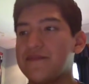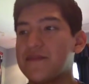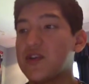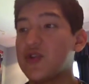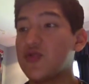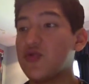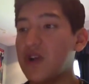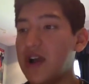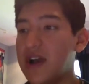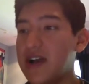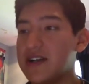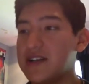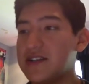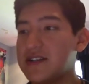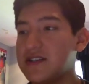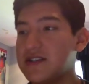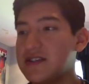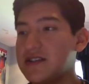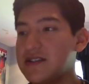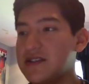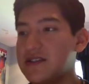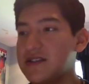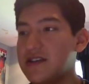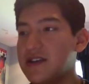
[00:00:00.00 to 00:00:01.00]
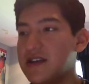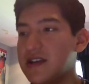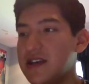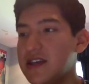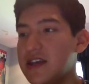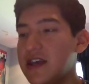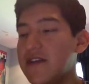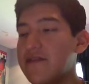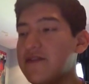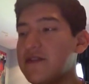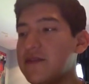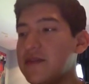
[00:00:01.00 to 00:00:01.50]
correct.
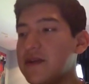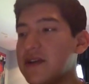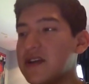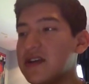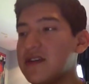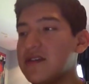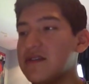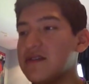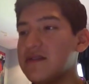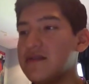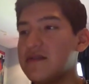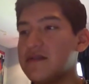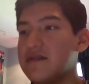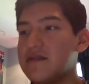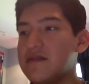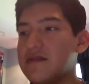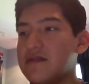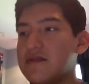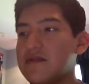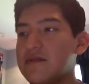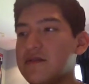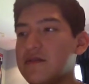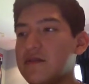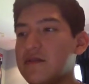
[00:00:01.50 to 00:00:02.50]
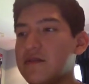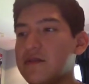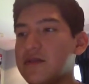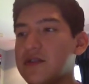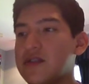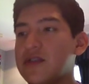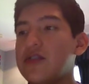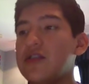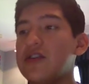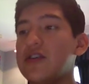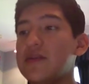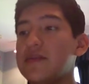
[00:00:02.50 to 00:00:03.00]
You have to make it
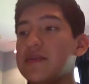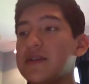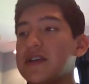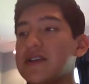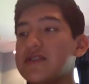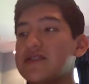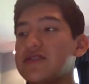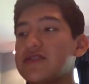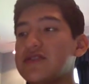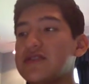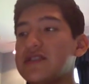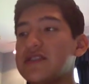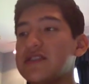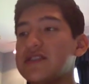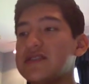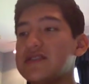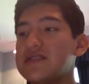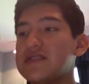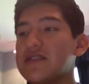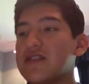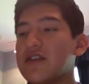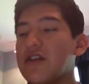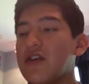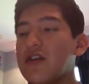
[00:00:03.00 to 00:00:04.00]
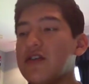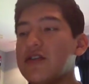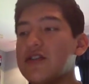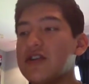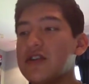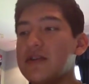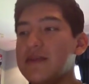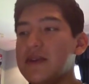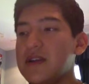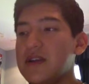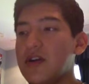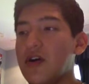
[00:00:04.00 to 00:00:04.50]
good, because this is a car you're
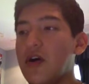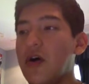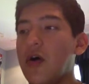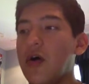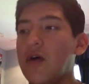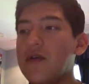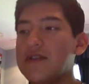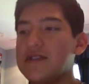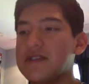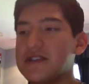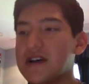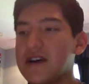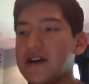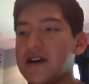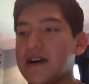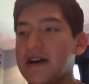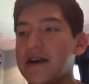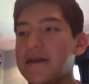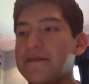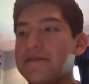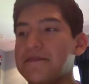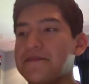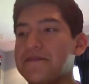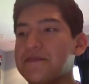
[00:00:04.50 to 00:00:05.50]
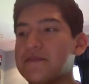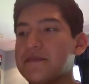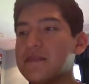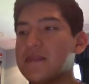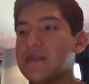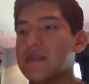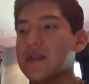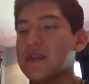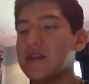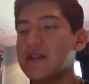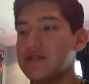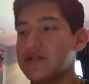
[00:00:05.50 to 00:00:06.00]
going to be in all the time,
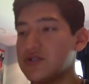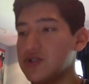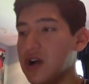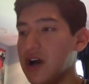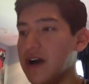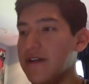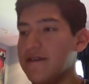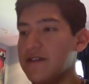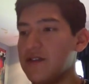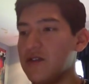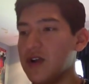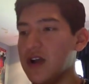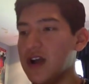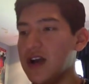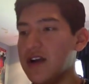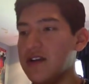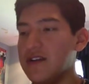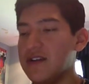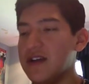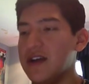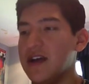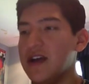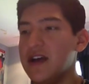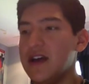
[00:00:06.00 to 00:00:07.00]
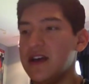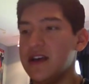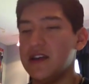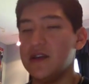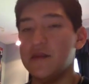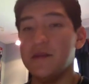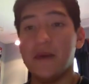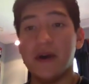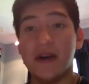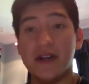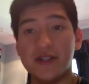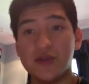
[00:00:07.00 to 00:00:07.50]
driving around.
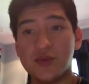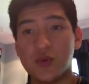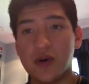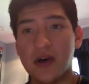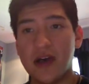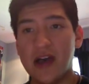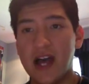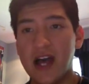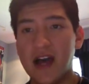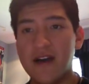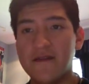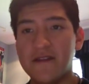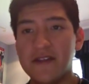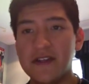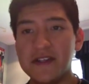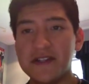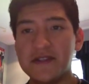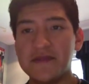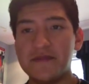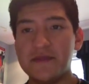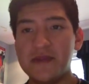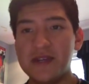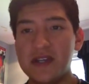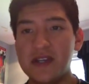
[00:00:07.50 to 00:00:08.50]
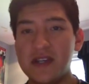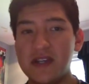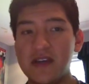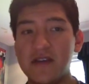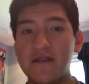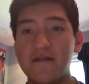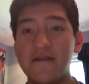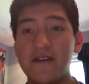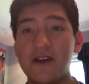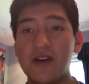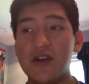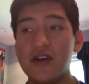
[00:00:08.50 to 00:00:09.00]
You might as well have this be
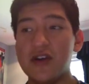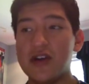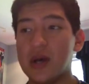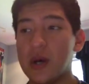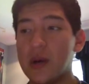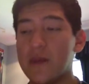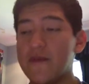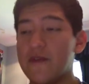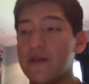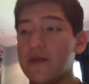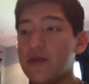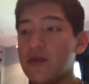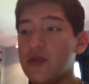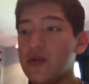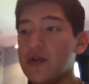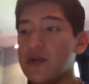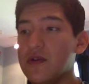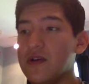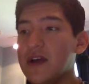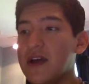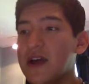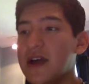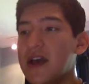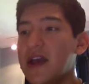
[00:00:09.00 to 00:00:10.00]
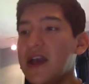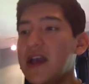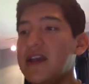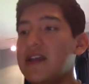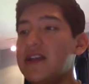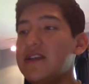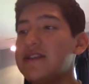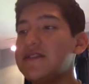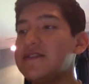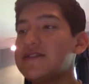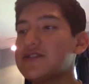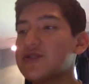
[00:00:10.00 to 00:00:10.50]
very comfortable. And
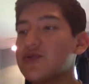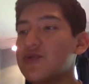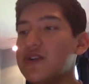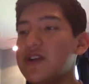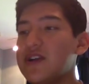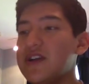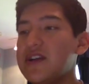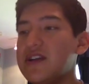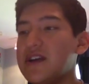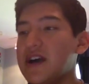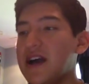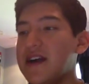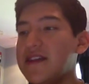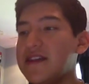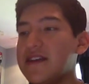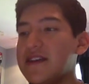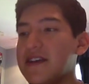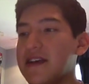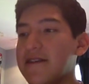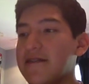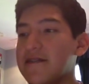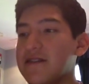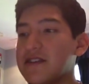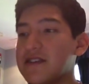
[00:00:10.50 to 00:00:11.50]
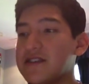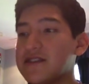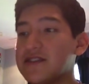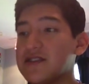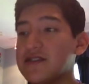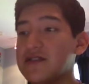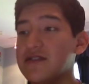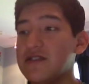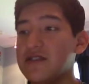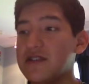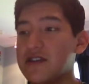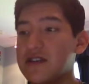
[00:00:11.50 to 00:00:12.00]
in the screen, I think everything
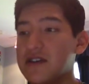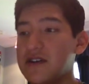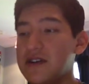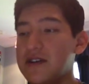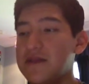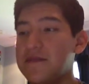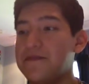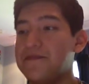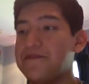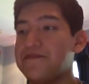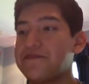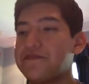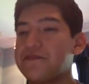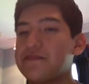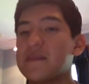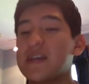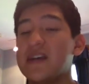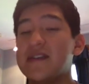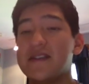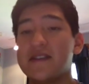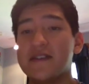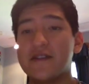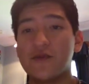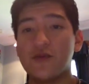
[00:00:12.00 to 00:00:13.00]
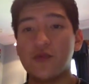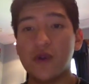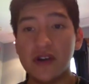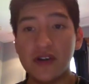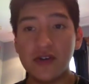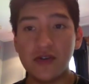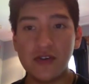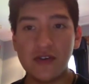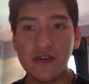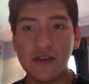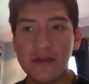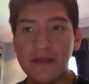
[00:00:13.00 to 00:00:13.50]
should look good. I think the
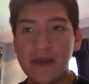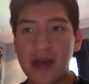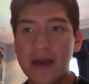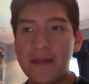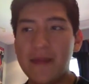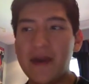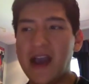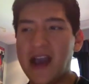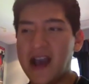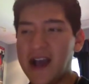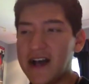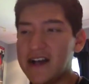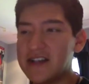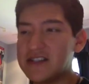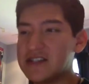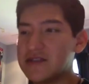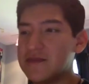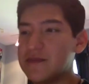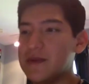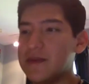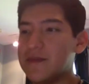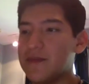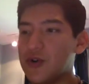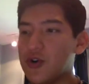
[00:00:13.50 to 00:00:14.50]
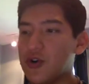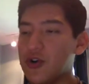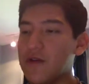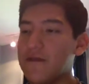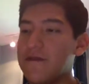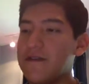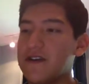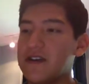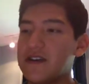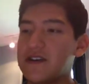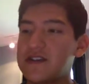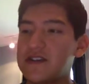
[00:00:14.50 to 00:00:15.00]
rendering of the map has to be
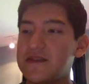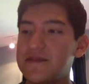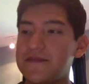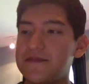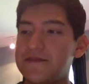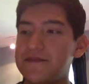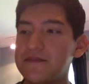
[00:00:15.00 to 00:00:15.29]
perfect,